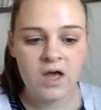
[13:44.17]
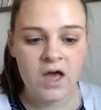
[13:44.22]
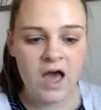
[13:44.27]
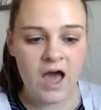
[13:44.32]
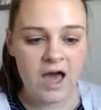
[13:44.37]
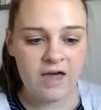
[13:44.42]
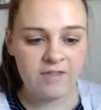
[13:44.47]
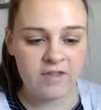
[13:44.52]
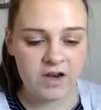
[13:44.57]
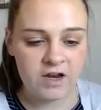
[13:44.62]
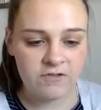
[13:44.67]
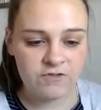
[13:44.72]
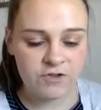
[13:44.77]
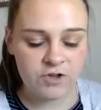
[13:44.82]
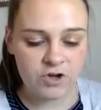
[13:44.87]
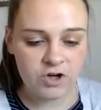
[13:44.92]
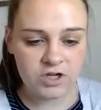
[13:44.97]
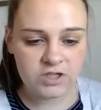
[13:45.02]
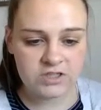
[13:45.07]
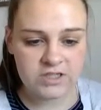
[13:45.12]
And then if
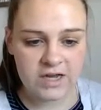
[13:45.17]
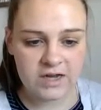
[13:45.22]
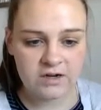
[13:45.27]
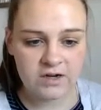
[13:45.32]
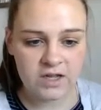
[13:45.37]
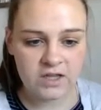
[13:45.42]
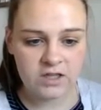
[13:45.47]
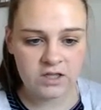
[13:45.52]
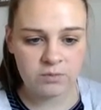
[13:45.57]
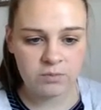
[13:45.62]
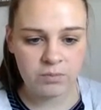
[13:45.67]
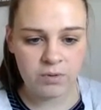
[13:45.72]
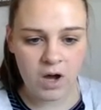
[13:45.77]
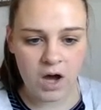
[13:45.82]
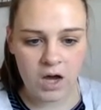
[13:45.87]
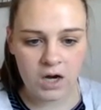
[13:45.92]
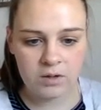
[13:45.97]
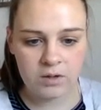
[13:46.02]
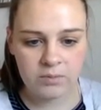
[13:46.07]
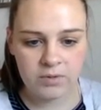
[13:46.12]
you look down at the
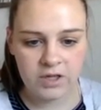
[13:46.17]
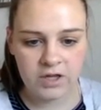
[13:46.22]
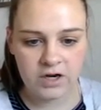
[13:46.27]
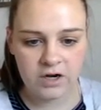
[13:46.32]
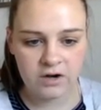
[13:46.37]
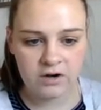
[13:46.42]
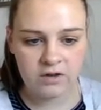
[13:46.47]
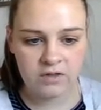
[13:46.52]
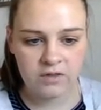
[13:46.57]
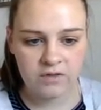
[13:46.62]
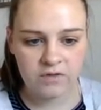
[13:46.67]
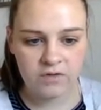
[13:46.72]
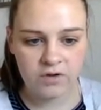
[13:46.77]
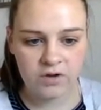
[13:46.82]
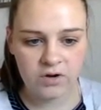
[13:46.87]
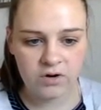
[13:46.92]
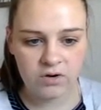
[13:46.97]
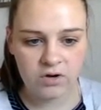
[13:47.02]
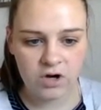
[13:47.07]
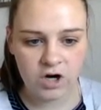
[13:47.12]
bottom here, the
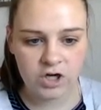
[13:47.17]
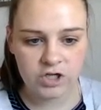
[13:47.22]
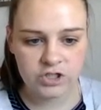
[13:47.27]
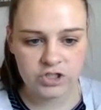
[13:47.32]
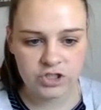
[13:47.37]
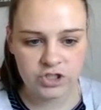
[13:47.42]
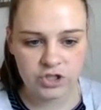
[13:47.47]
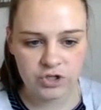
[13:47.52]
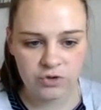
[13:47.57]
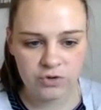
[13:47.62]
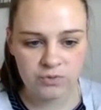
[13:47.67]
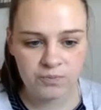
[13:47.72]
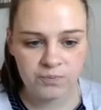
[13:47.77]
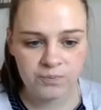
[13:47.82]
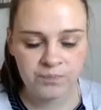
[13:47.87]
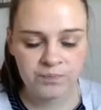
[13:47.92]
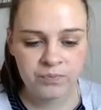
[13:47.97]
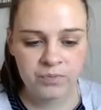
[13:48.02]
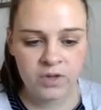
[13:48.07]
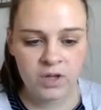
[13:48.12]
little cartoon,
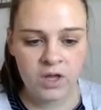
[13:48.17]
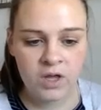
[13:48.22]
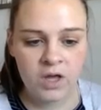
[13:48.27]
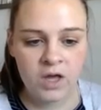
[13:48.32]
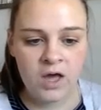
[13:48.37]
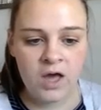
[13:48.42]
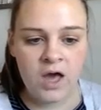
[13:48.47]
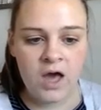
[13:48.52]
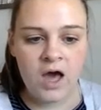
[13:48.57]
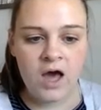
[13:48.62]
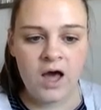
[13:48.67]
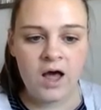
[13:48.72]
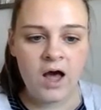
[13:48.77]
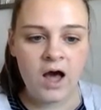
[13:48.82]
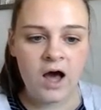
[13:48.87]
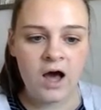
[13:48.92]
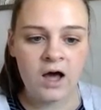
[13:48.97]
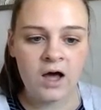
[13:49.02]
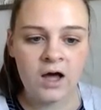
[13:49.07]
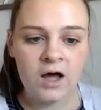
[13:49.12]

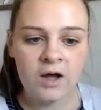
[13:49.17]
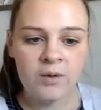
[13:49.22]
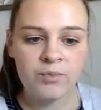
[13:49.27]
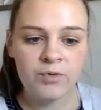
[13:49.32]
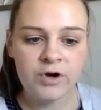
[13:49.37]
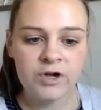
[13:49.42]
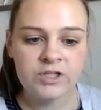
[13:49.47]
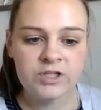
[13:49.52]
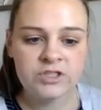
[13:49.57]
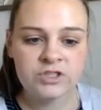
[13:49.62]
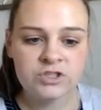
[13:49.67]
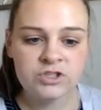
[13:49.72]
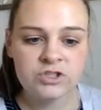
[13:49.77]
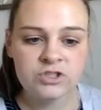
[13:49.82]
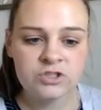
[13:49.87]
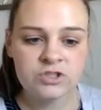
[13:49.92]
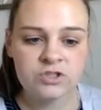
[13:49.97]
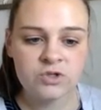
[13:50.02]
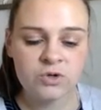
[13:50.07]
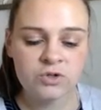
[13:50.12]
British
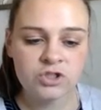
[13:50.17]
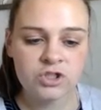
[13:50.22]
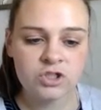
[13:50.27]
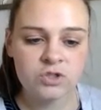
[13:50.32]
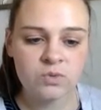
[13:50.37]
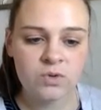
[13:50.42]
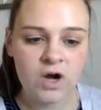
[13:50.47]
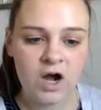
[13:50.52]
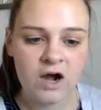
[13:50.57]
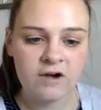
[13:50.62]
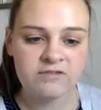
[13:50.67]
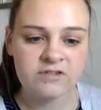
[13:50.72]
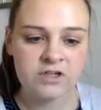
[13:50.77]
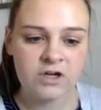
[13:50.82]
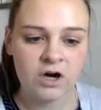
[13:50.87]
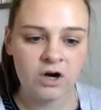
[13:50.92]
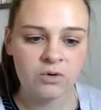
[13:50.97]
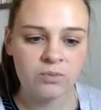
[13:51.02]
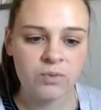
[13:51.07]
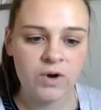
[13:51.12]
soldiers were often
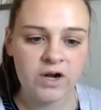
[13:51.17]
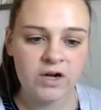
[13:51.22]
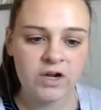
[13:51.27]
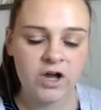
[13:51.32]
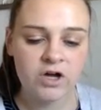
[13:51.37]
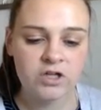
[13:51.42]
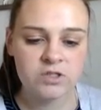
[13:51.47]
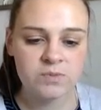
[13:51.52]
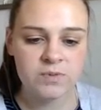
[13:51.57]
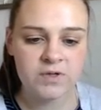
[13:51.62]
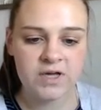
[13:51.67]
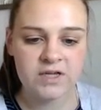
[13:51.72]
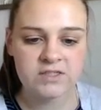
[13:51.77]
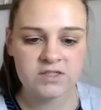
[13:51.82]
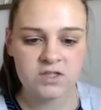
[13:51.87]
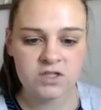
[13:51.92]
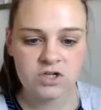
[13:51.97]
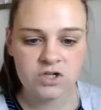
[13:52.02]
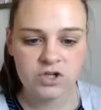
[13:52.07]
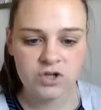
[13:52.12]
called redcoats because
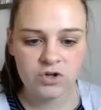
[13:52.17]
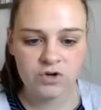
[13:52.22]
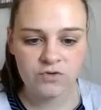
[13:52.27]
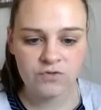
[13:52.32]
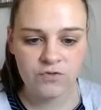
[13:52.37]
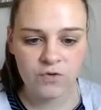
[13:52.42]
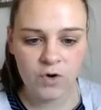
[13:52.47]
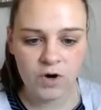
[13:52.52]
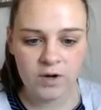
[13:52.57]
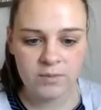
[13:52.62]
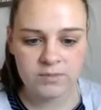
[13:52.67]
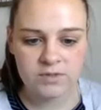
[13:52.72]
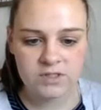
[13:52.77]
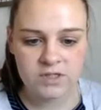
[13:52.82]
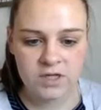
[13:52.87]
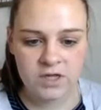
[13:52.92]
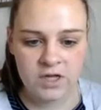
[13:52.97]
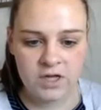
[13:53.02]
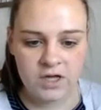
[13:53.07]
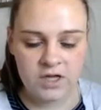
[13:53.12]
of their uniforms.
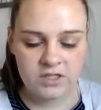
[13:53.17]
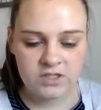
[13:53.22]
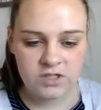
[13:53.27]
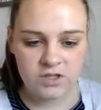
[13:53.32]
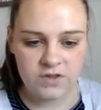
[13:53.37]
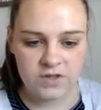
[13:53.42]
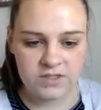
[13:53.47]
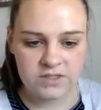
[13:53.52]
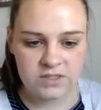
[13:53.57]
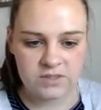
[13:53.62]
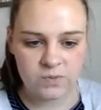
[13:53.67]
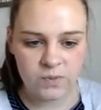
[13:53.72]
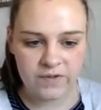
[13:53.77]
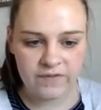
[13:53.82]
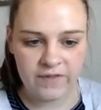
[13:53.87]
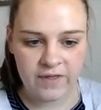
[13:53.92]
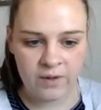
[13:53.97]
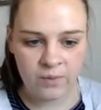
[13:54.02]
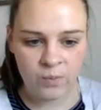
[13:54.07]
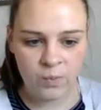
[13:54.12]
So this is what
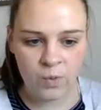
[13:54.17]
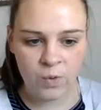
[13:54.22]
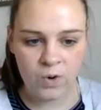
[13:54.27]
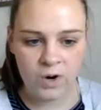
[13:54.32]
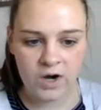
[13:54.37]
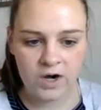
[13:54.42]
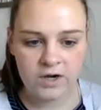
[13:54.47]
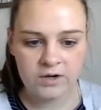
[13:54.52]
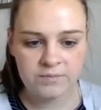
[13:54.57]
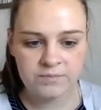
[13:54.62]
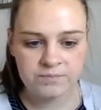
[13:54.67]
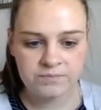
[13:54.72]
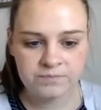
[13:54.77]
they wore.